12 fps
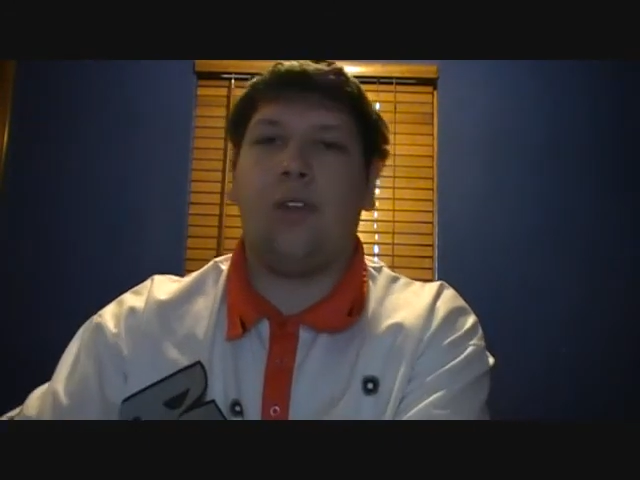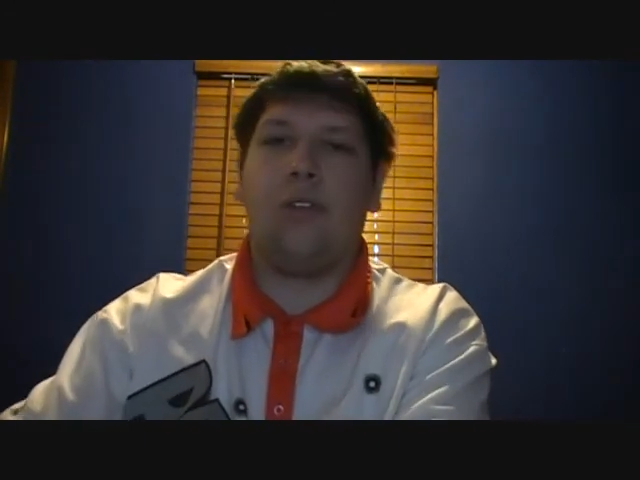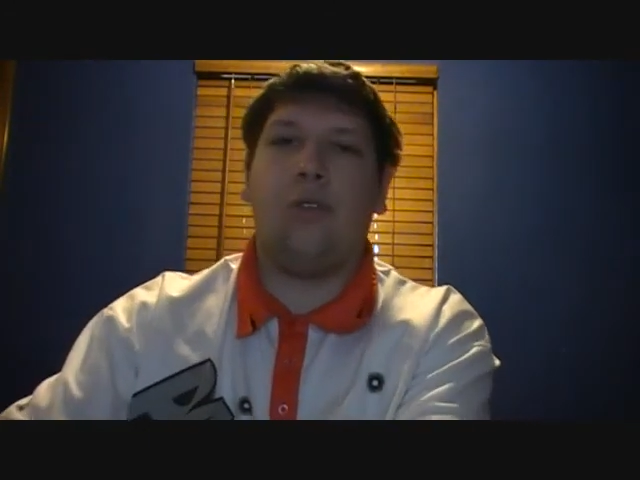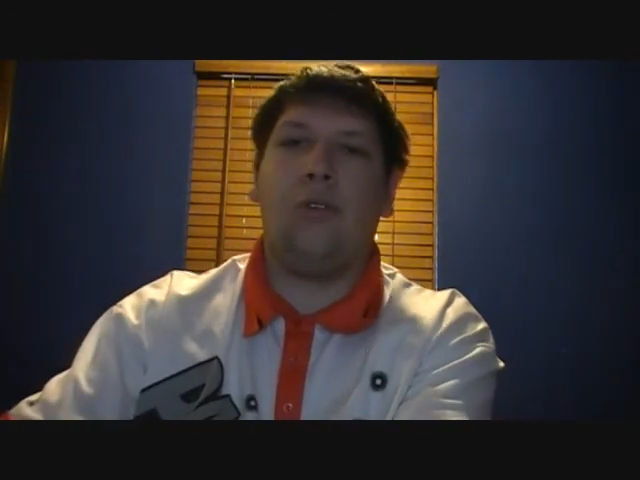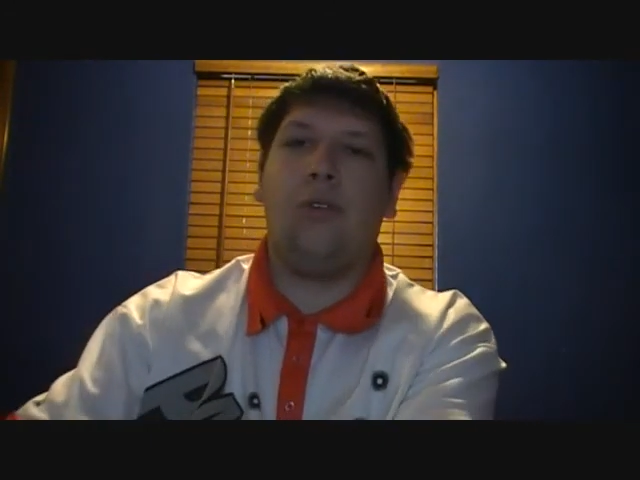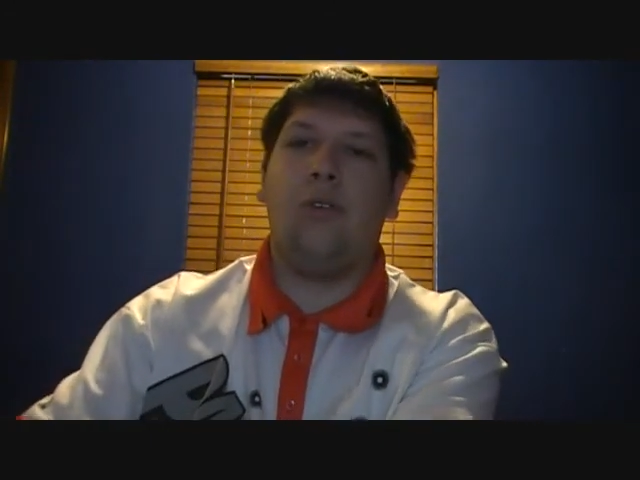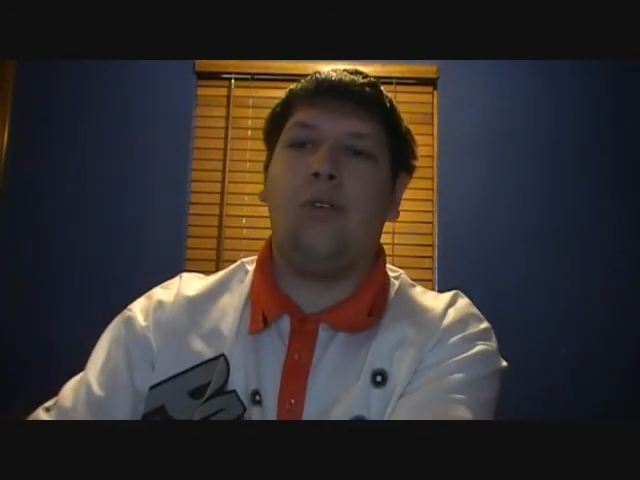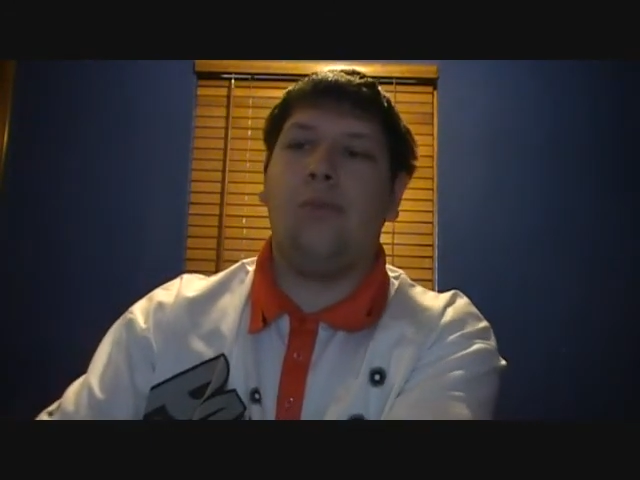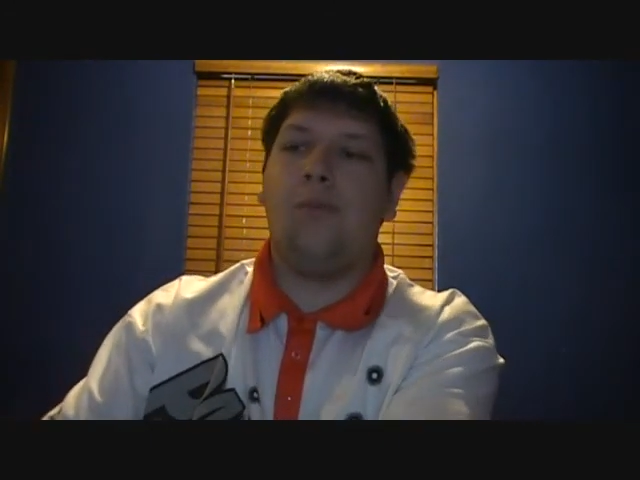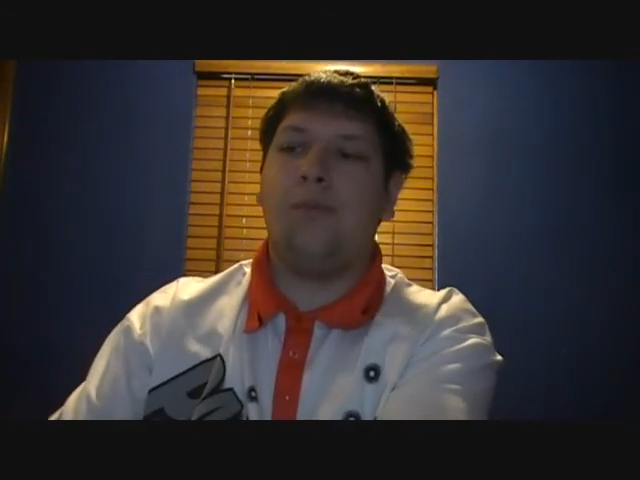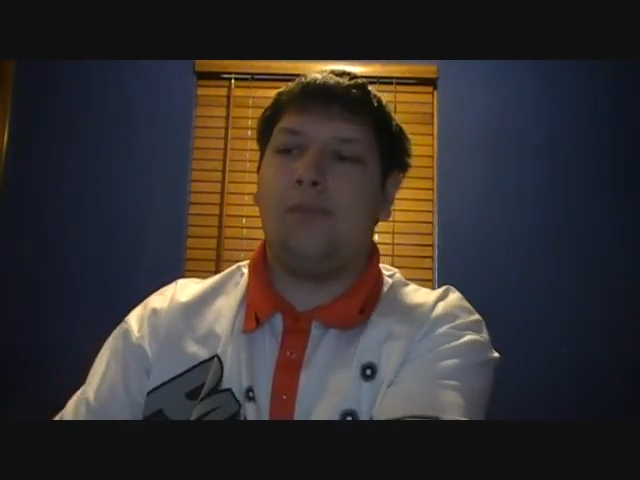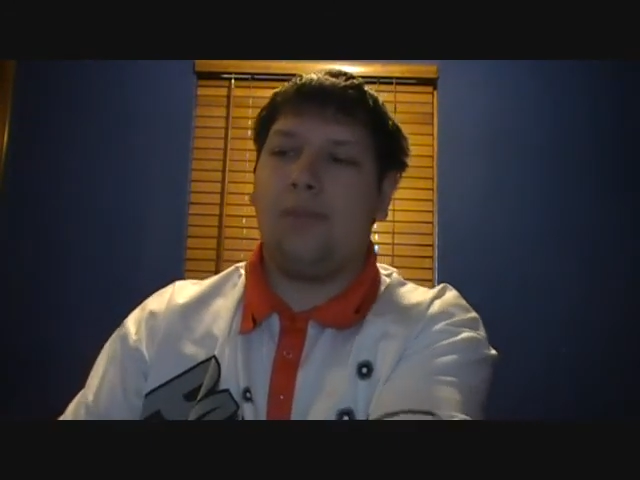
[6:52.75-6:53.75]
through
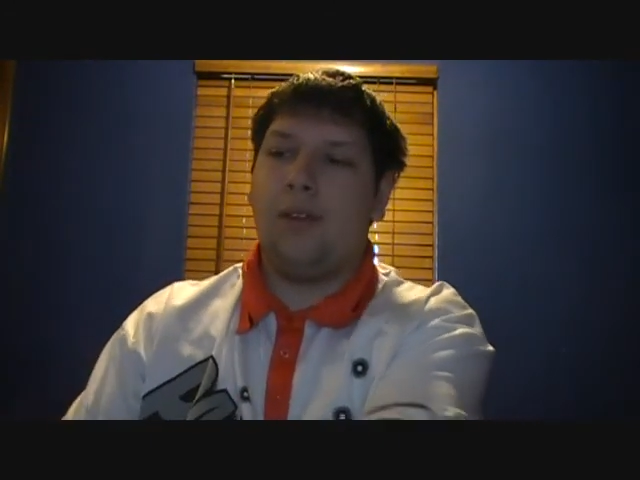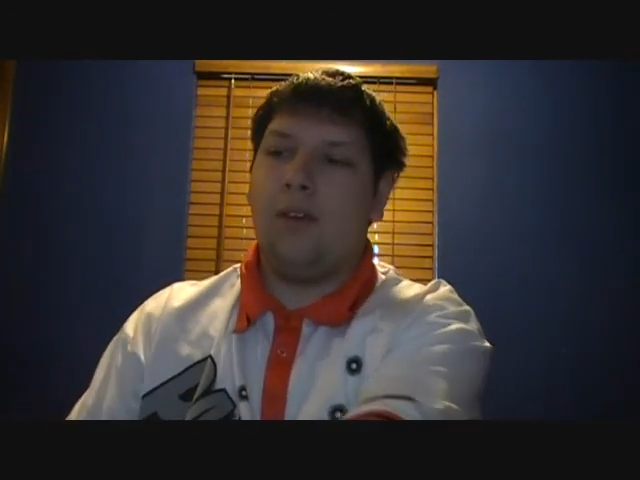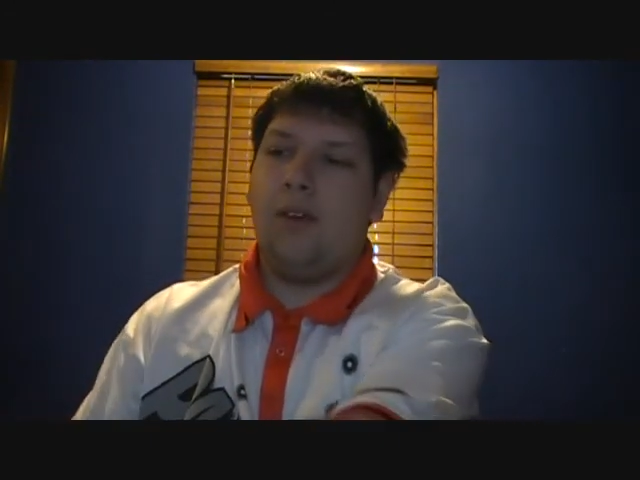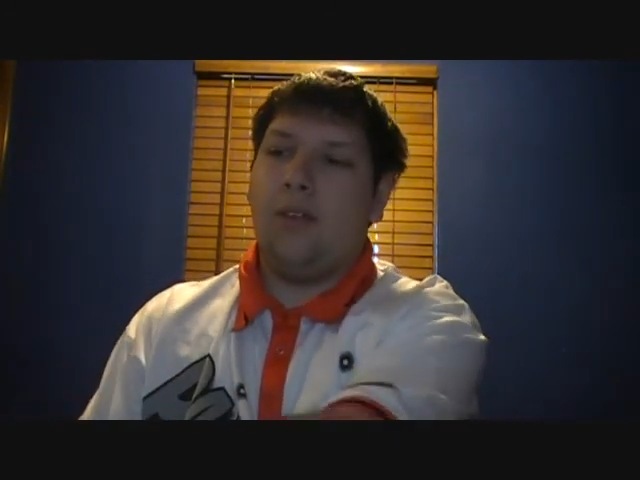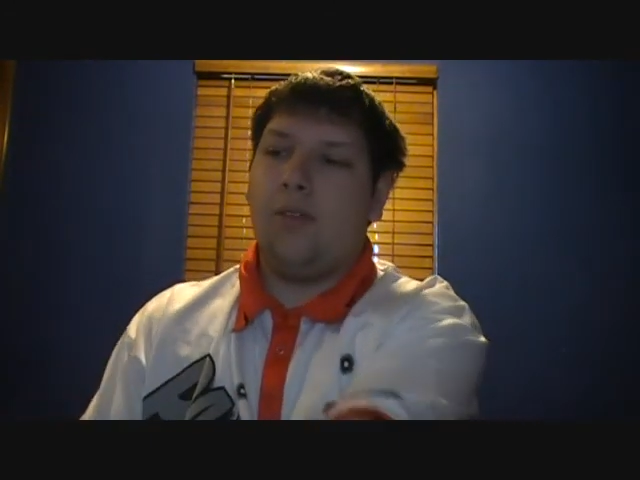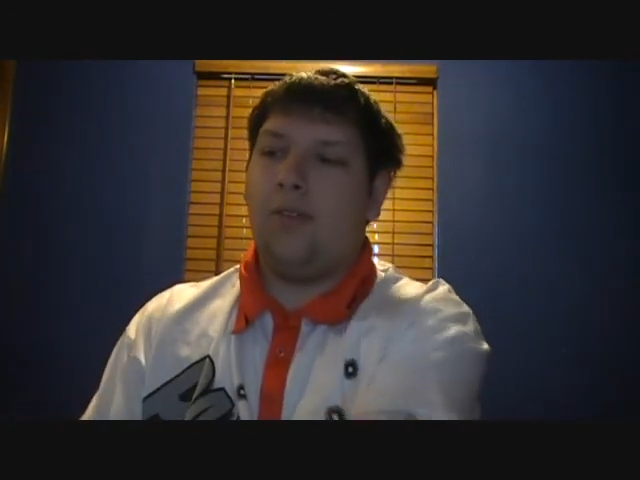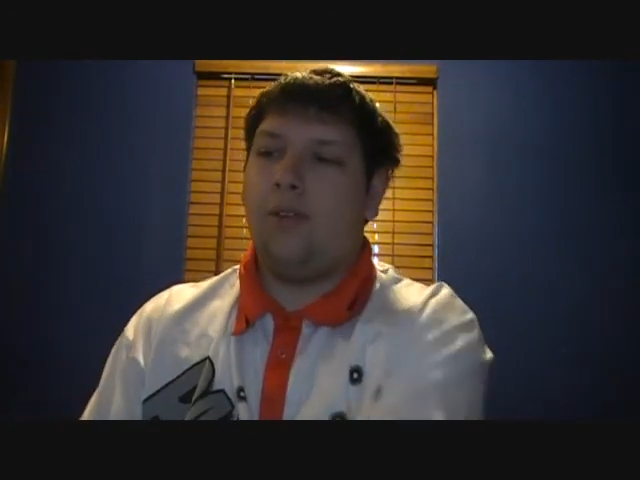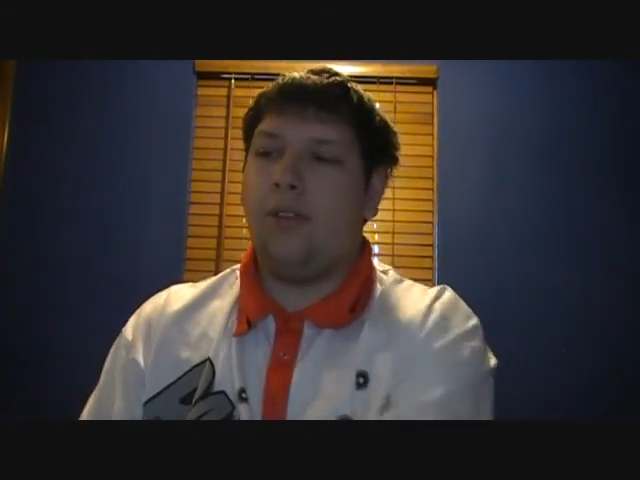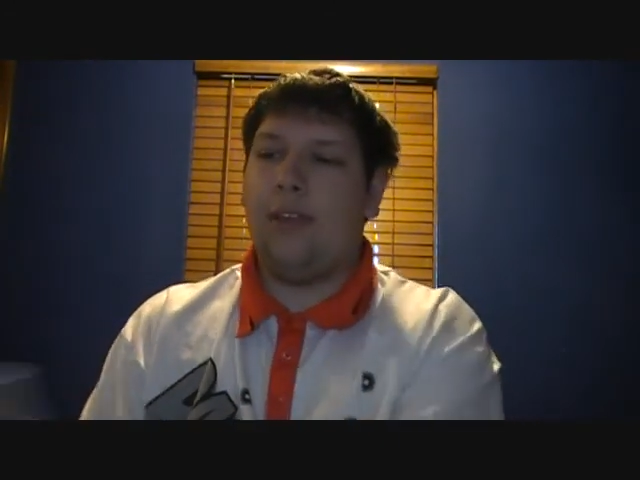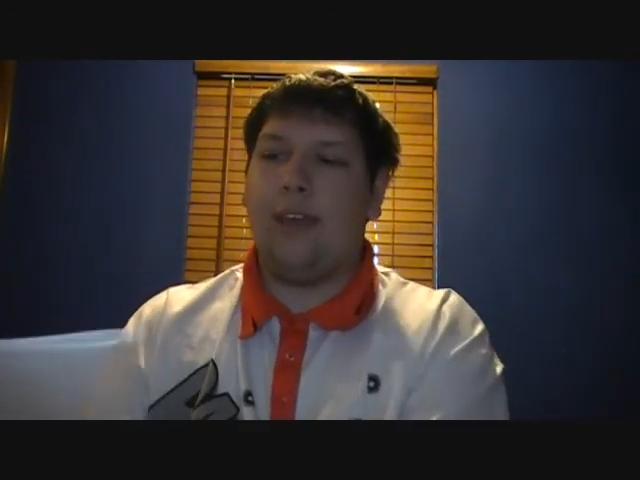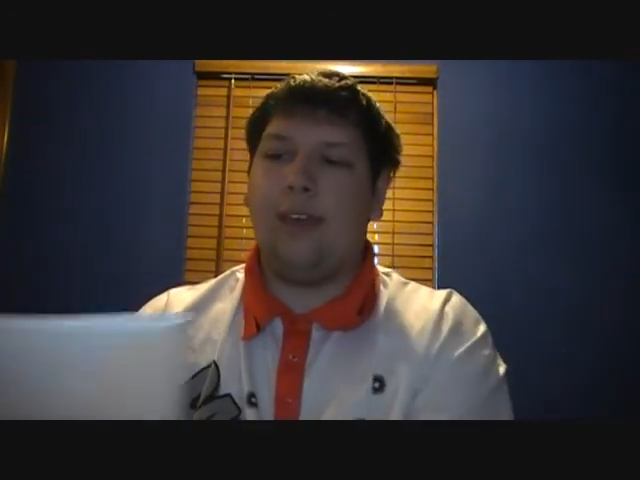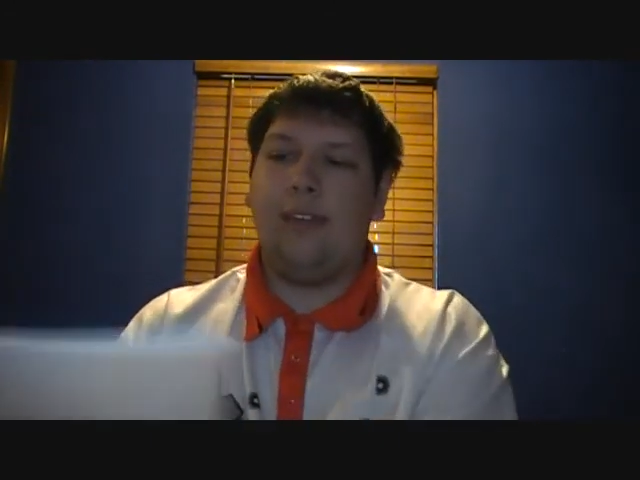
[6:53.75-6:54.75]

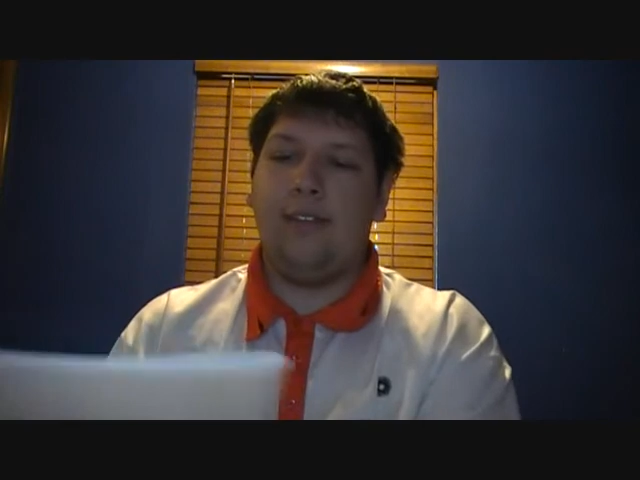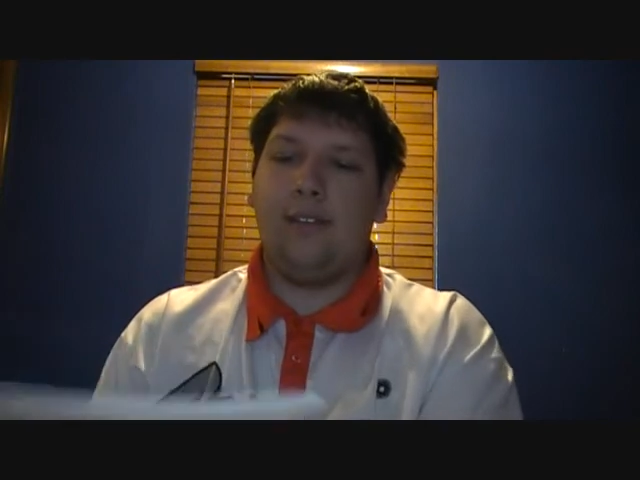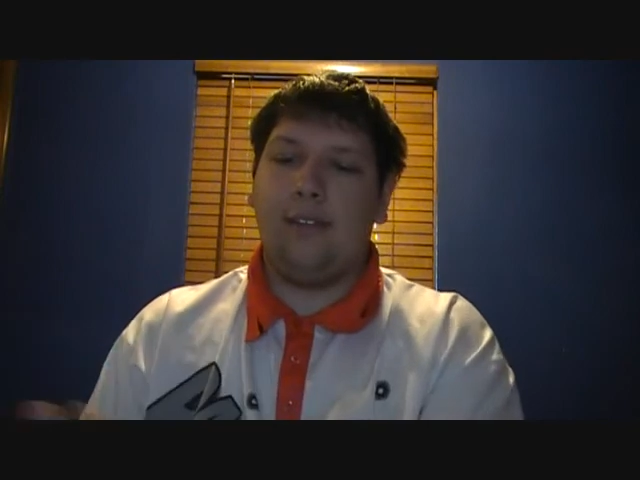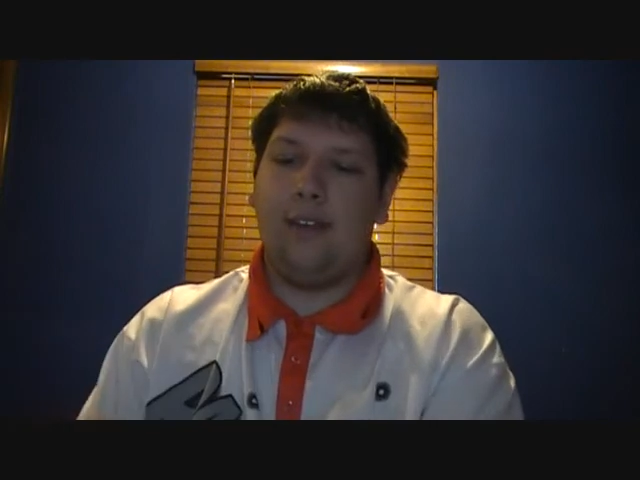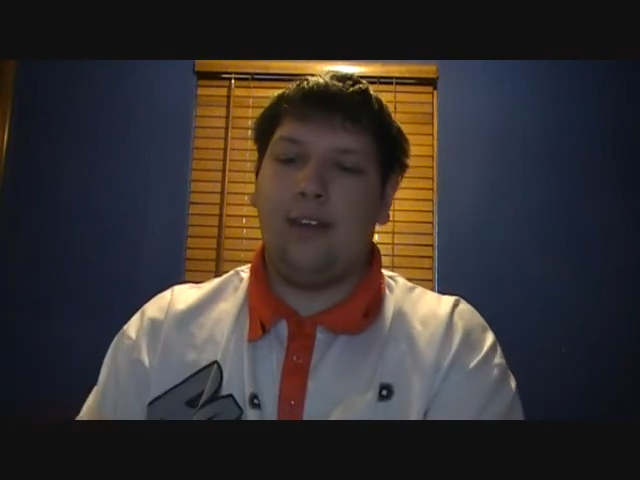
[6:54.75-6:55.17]
these